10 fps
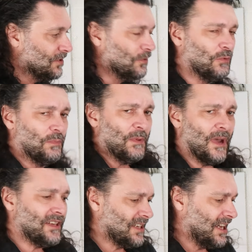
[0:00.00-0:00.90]
So it would be
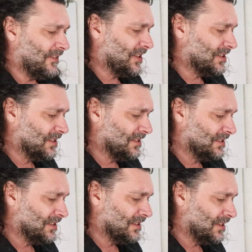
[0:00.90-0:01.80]
best to have it
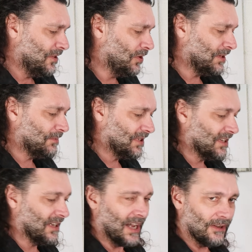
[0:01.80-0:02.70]
hooked up to
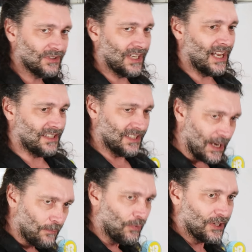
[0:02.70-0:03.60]
the house gas, the
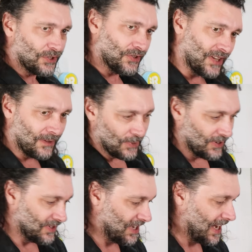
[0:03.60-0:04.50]
same pressure that the
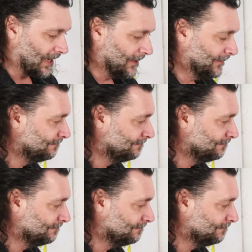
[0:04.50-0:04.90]
beer is at.